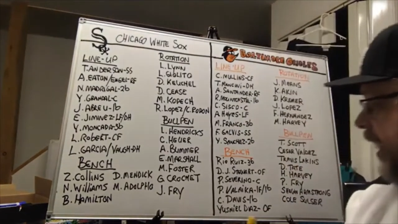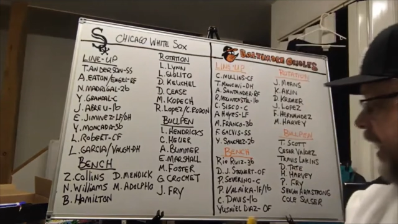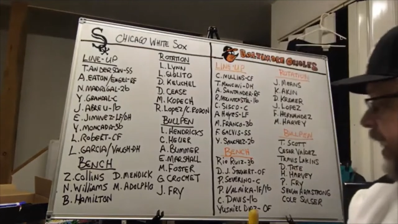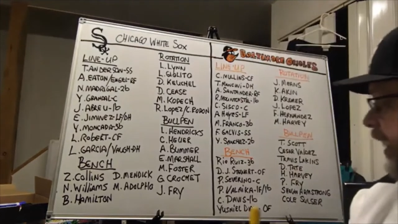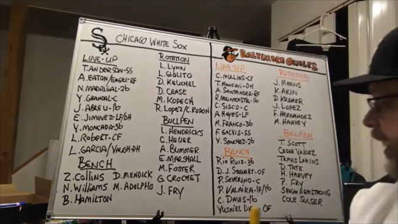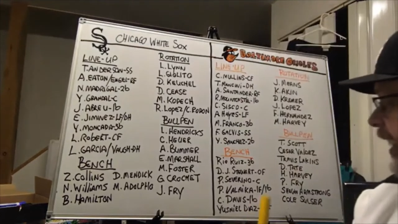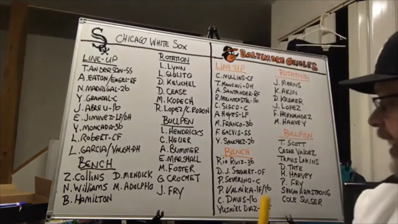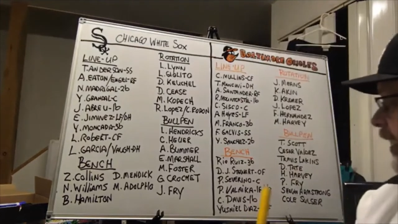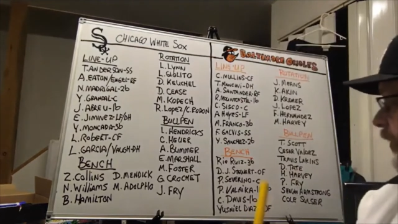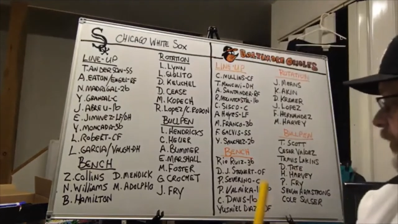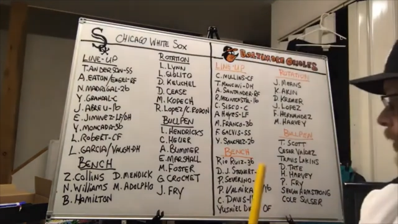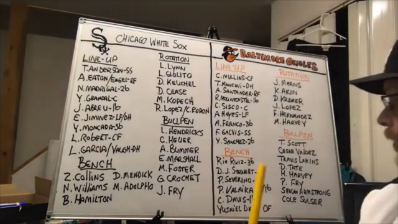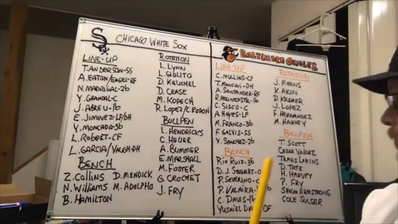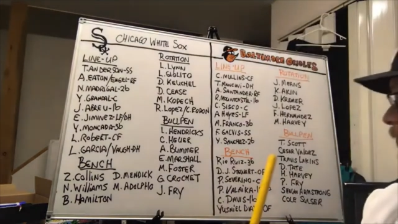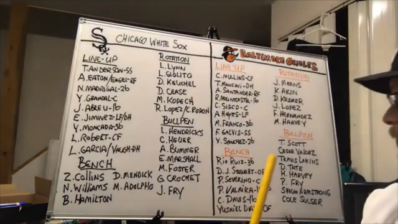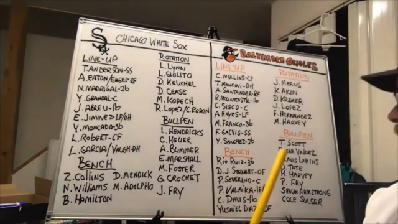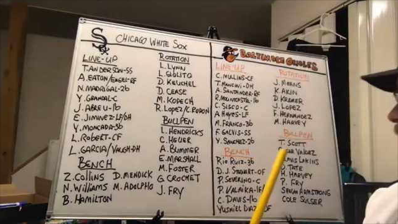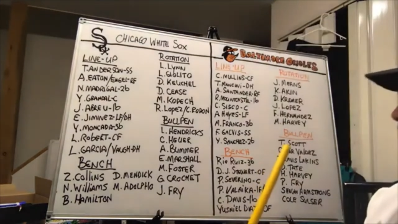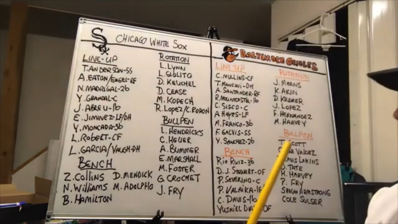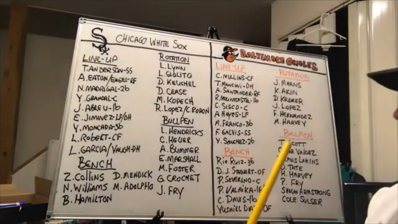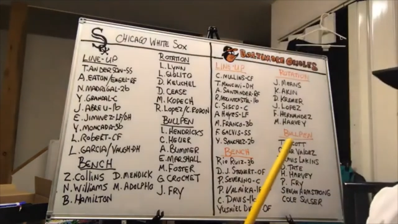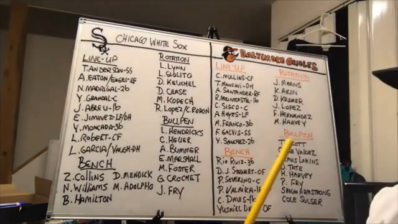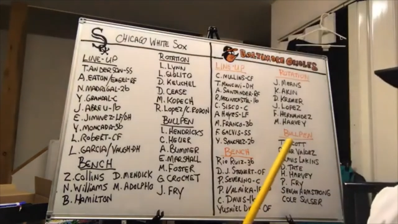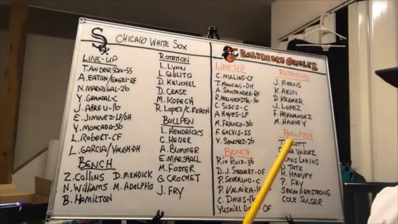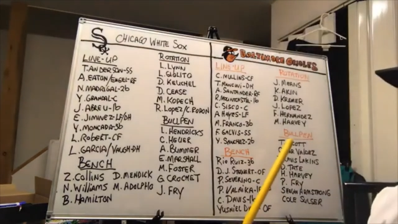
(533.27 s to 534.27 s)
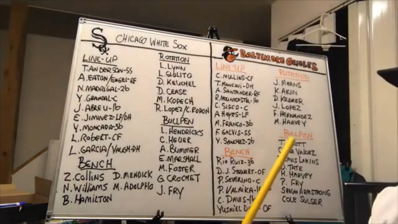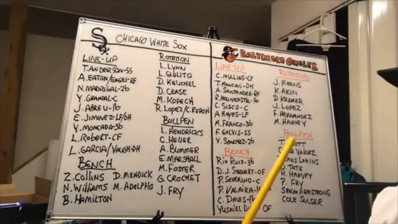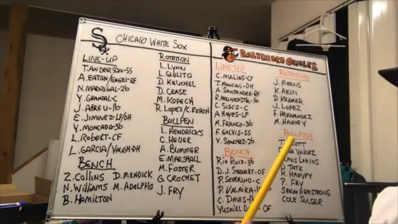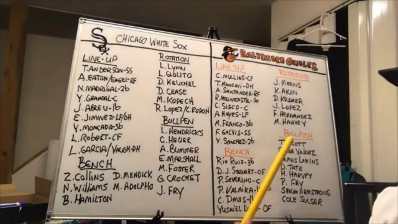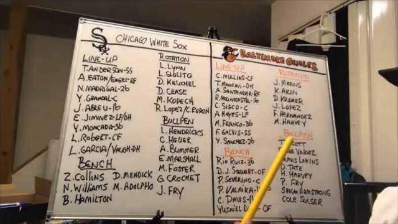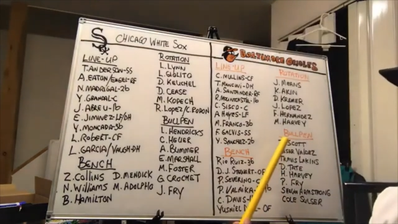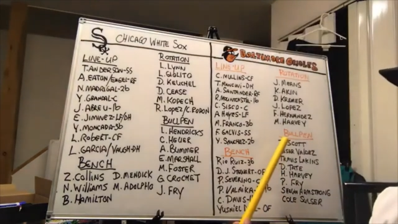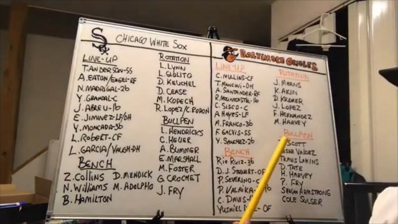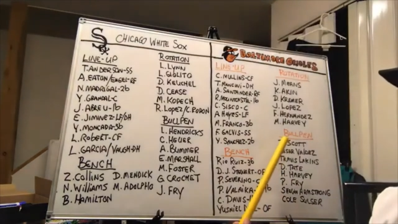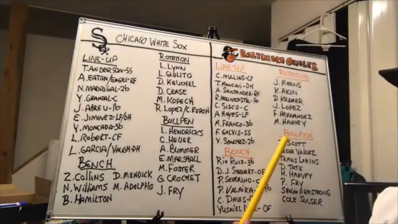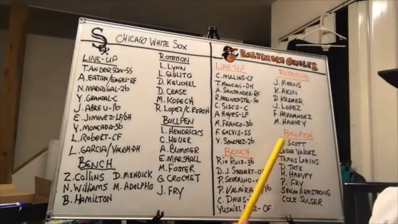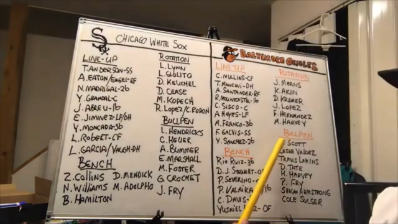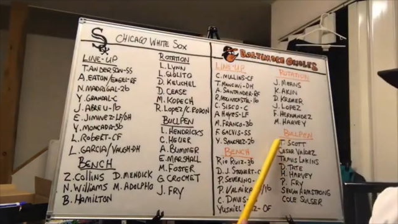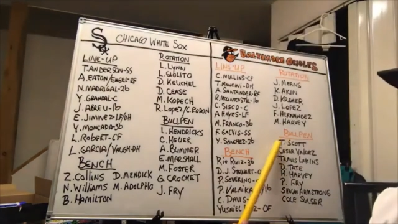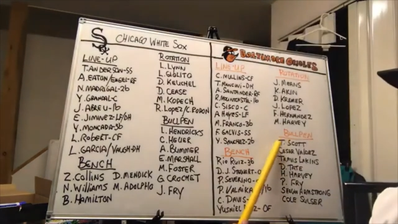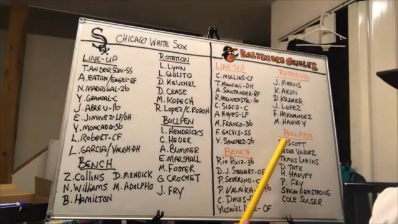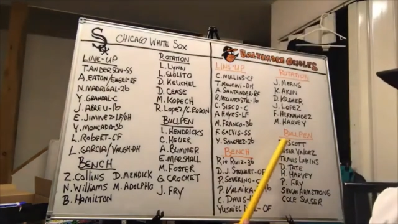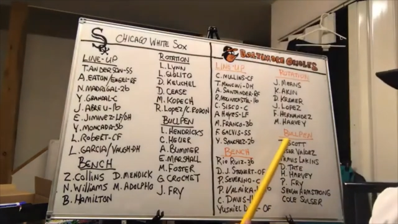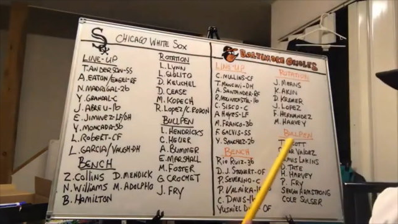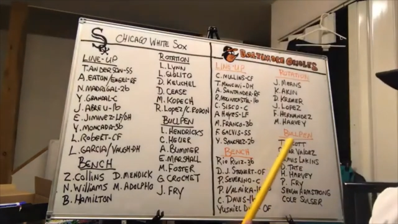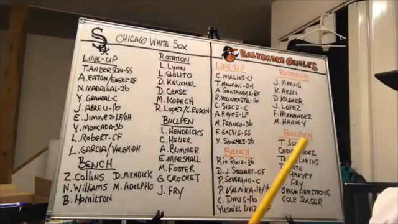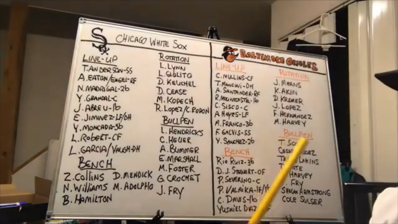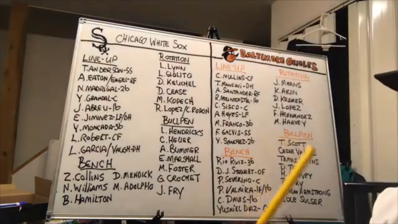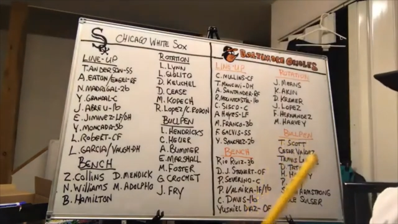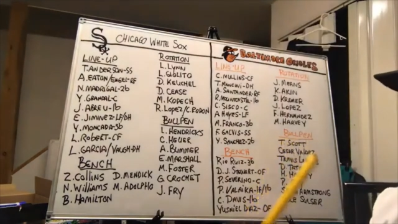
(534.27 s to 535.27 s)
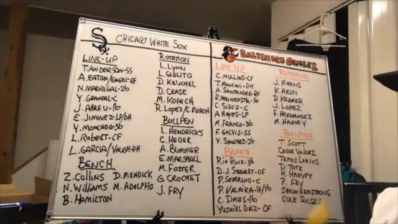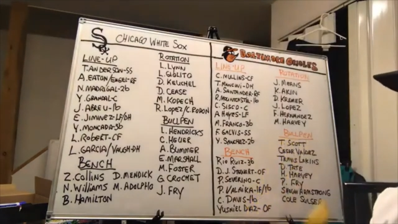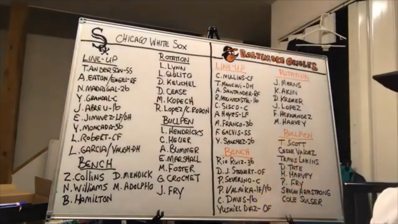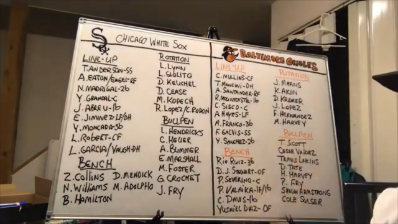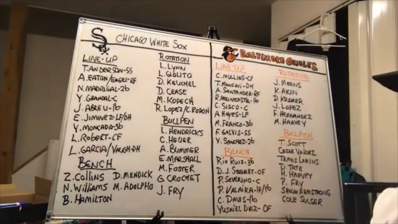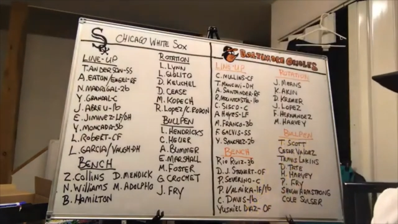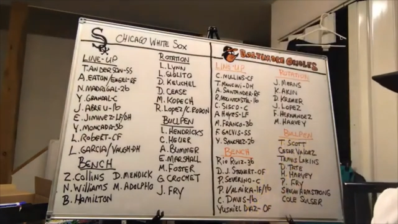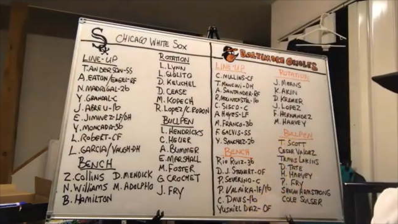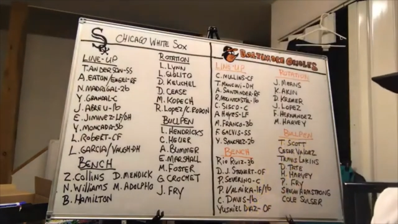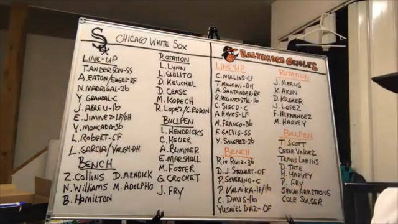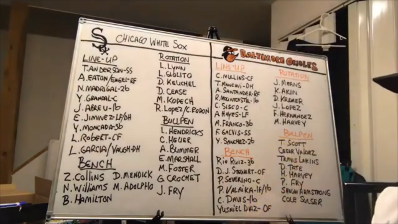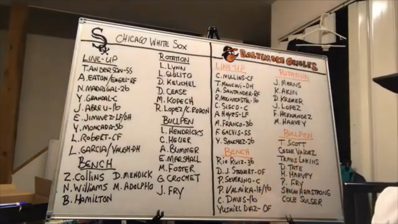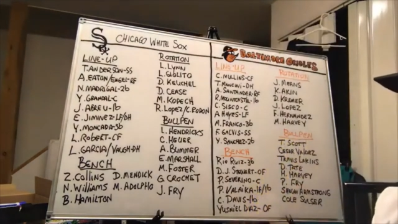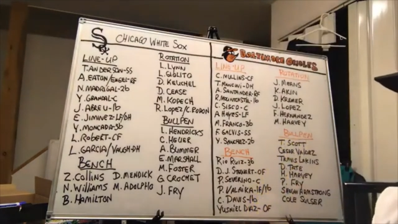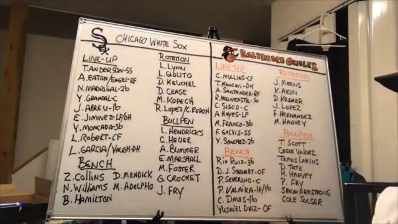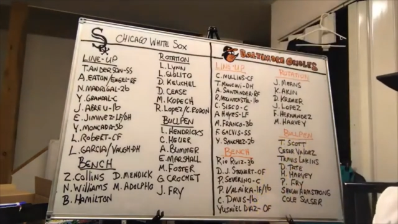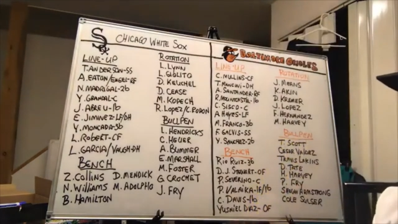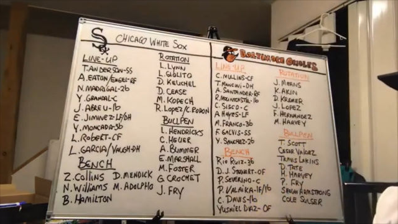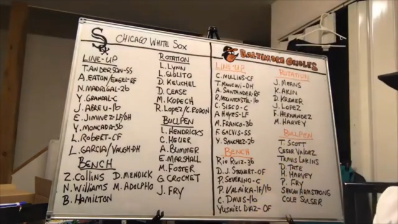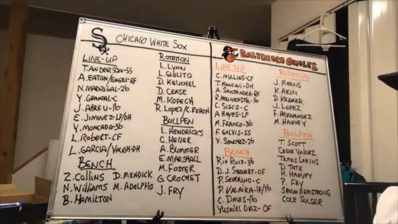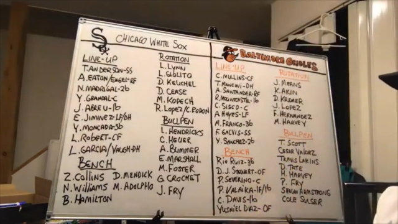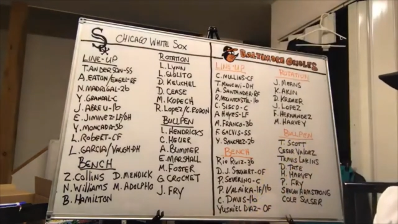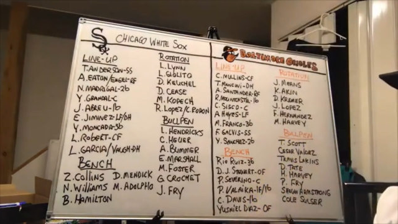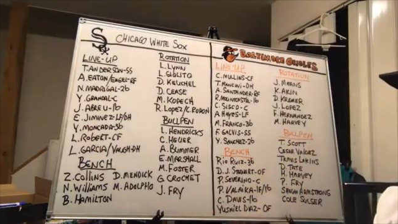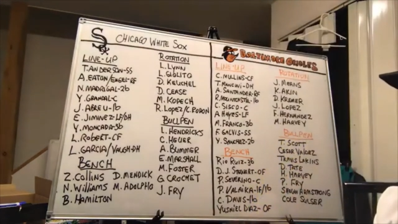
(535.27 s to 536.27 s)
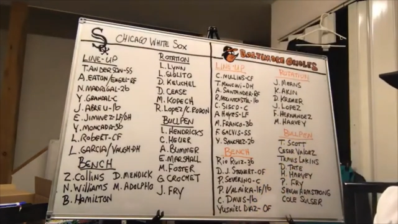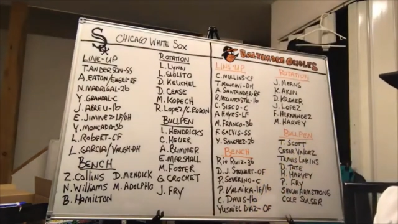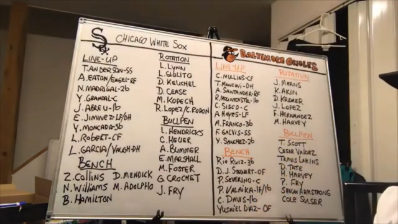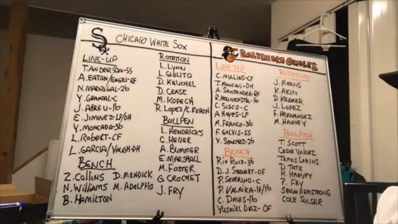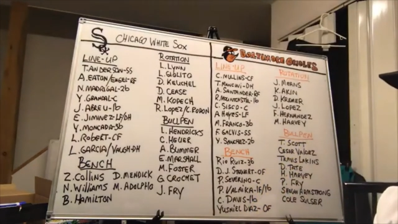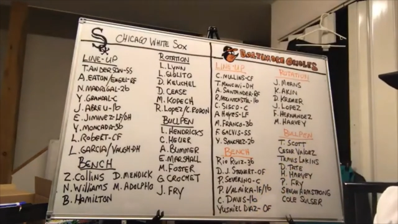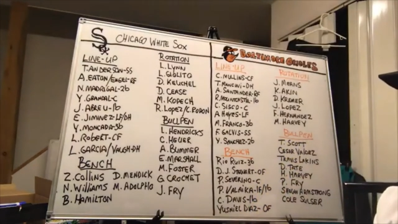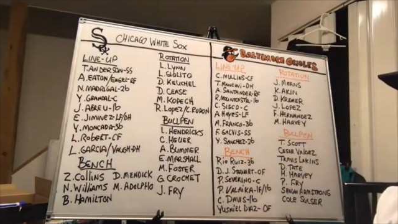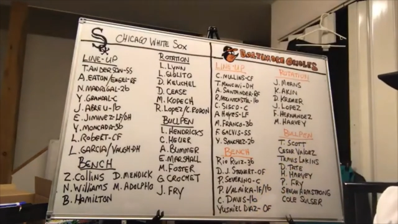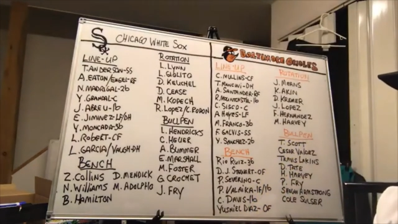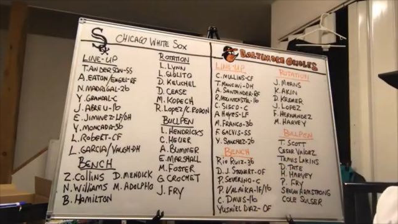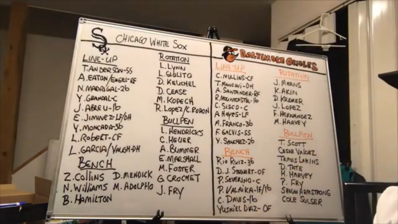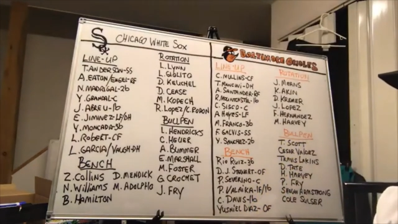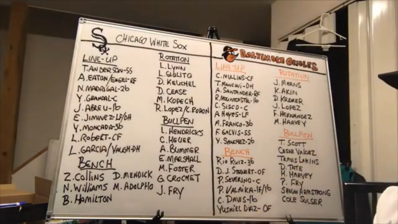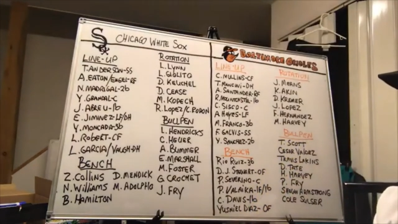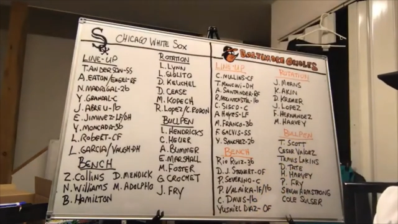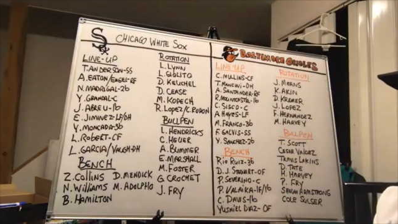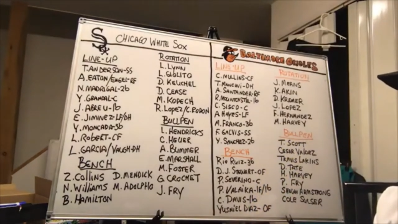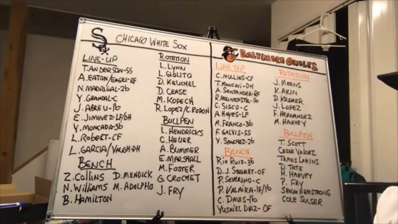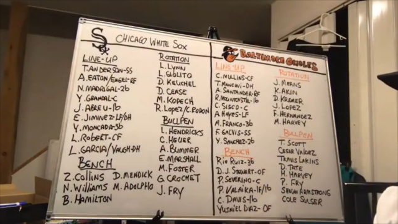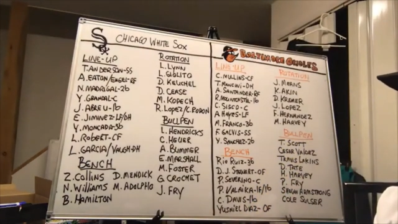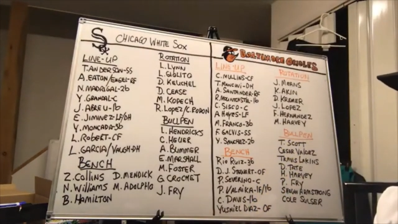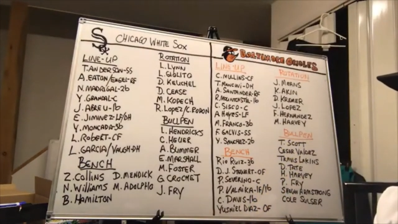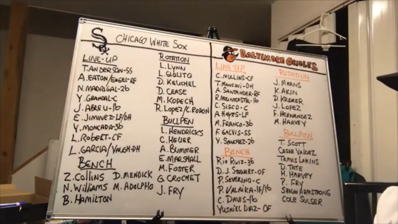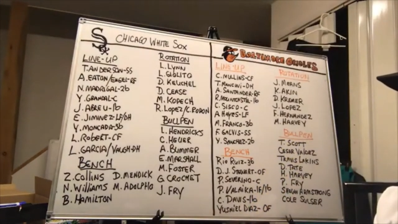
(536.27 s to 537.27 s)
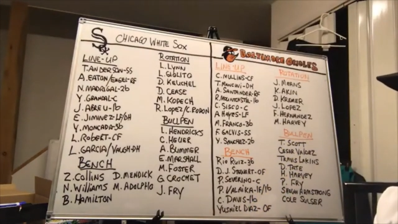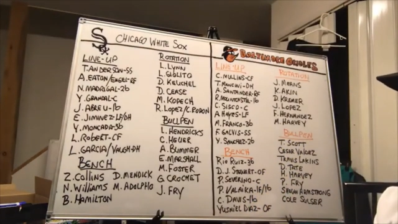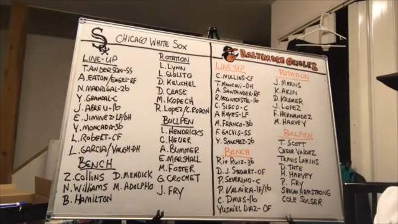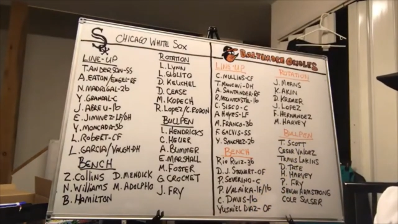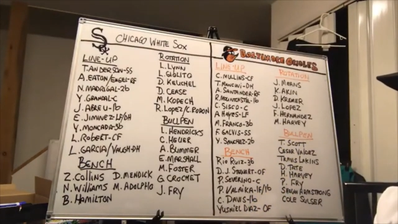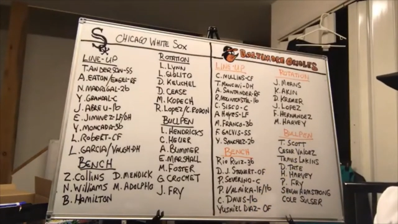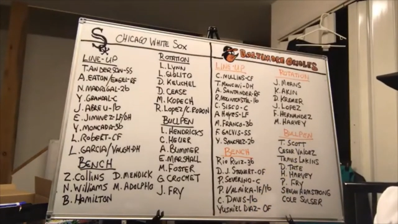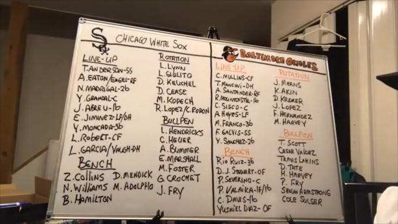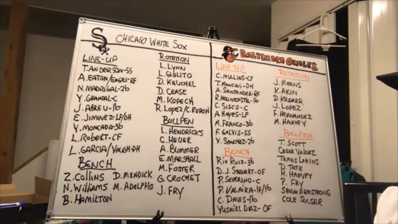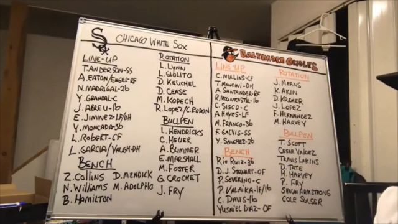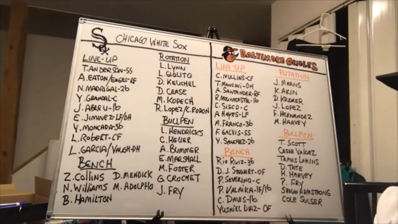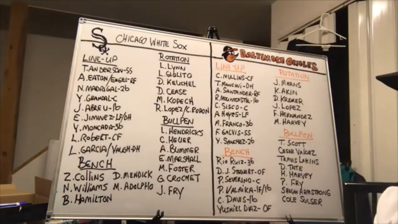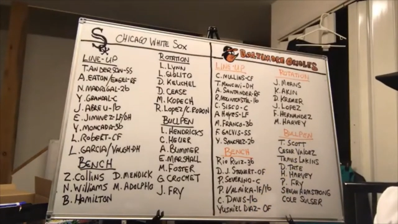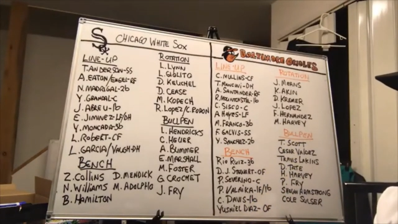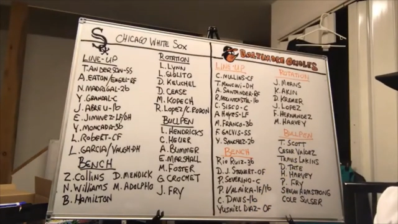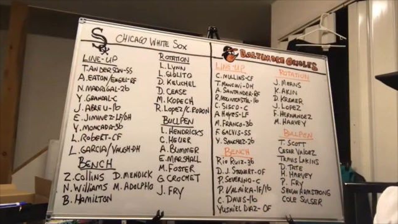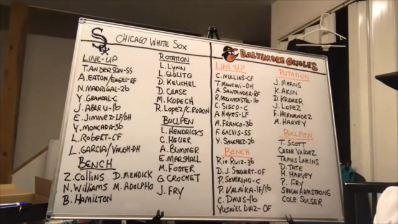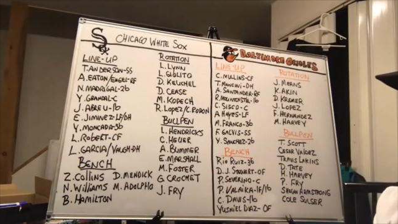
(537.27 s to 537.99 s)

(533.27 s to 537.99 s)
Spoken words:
(no speaker visible)